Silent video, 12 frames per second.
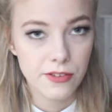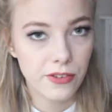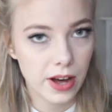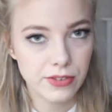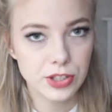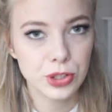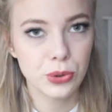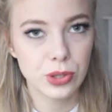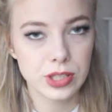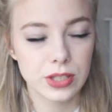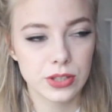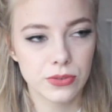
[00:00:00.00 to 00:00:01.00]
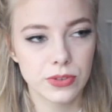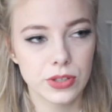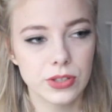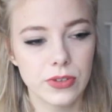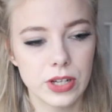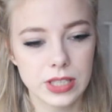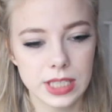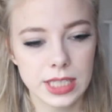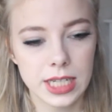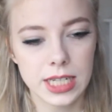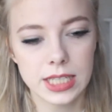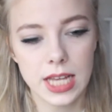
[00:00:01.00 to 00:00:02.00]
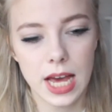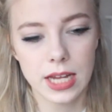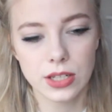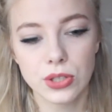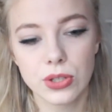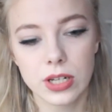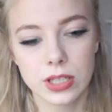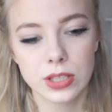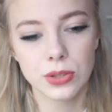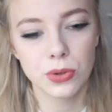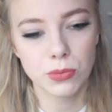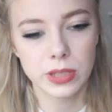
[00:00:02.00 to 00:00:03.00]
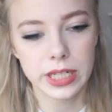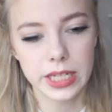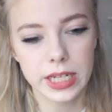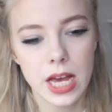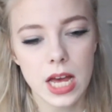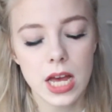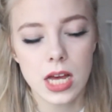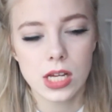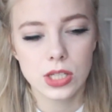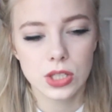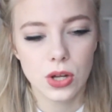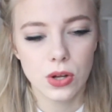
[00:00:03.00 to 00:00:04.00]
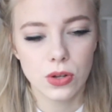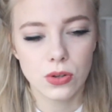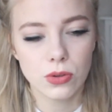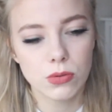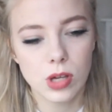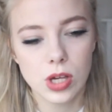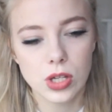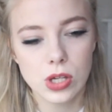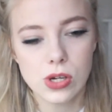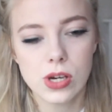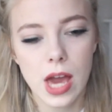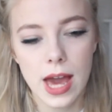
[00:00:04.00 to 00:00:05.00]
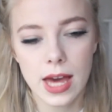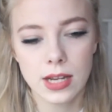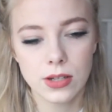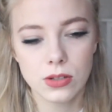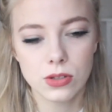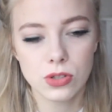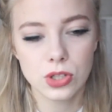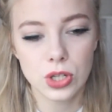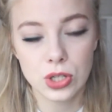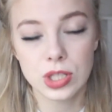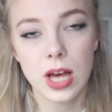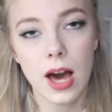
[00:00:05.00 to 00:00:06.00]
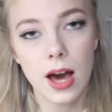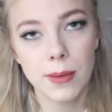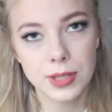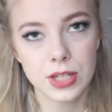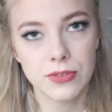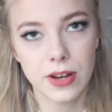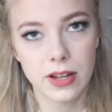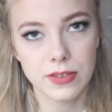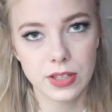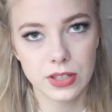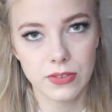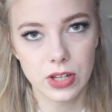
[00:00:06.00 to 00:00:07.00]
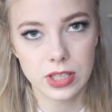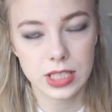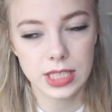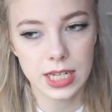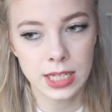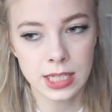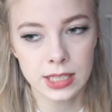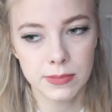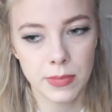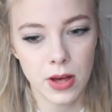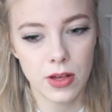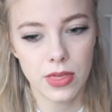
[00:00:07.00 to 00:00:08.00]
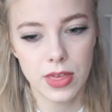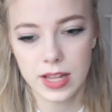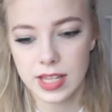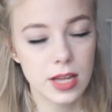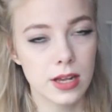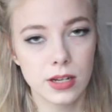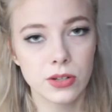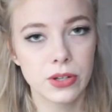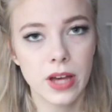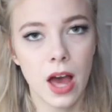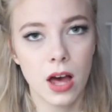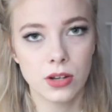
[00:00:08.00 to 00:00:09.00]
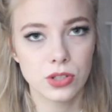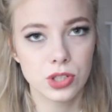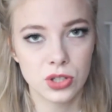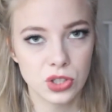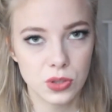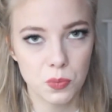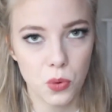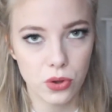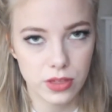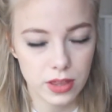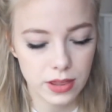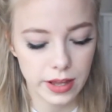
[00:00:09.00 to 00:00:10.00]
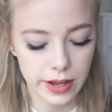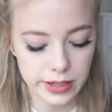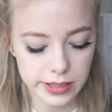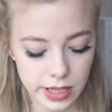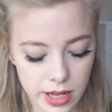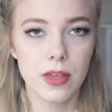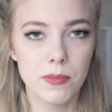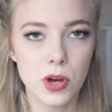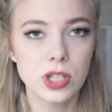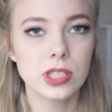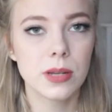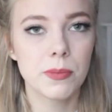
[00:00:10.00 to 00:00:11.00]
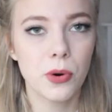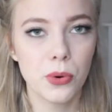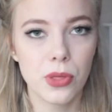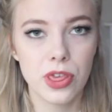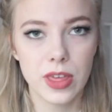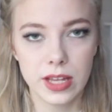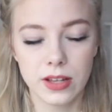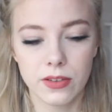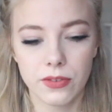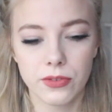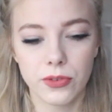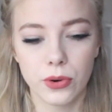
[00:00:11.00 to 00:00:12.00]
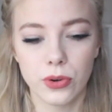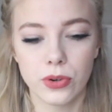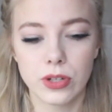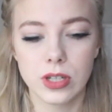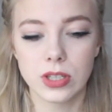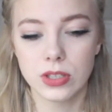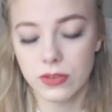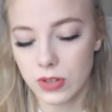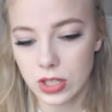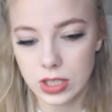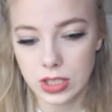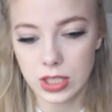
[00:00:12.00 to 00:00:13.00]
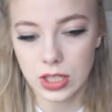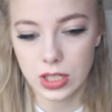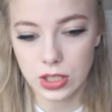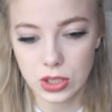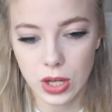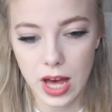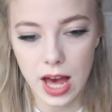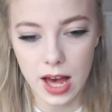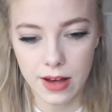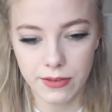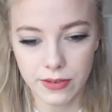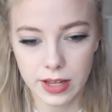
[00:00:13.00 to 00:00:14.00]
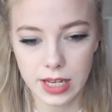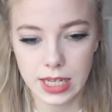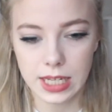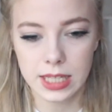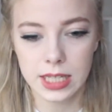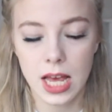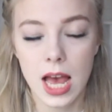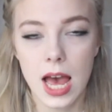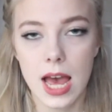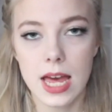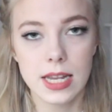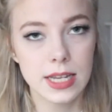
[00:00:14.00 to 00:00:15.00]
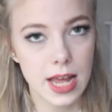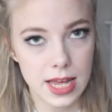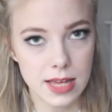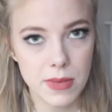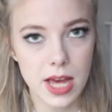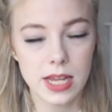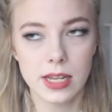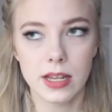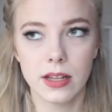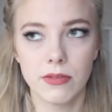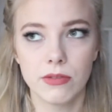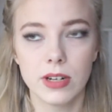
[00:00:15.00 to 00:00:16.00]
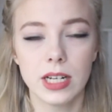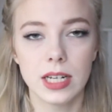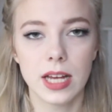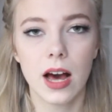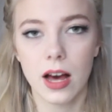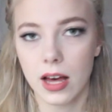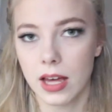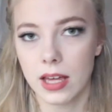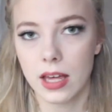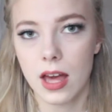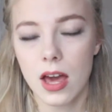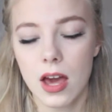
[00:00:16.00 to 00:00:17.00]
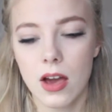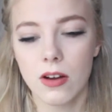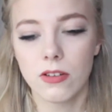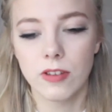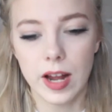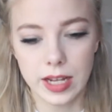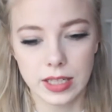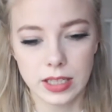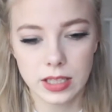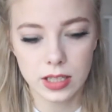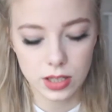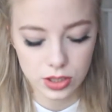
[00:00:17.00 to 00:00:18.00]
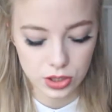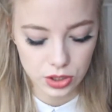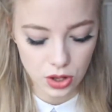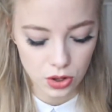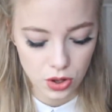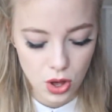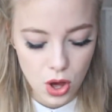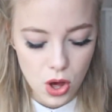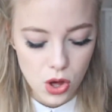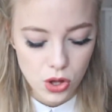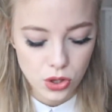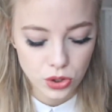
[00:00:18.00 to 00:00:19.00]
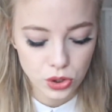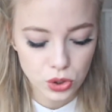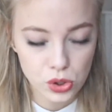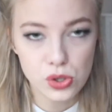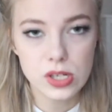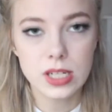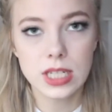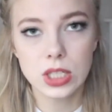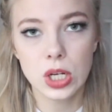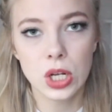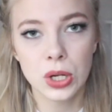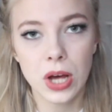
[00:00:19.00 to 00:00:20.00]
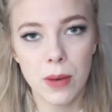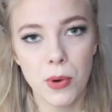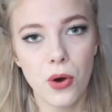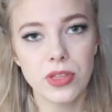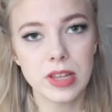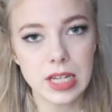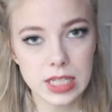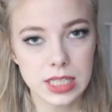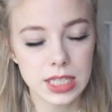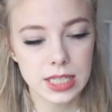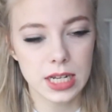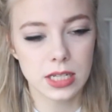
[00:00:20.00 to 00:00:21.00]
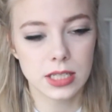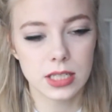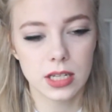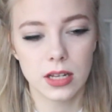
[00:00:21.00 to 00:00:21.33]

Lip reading: 5 choices of universities at UCAS normally. So you can choose up to 5 universities, but that's it. You can't choose more than that. The most important thing for a university to have is a name and a really high rank. So you need to look up on the internet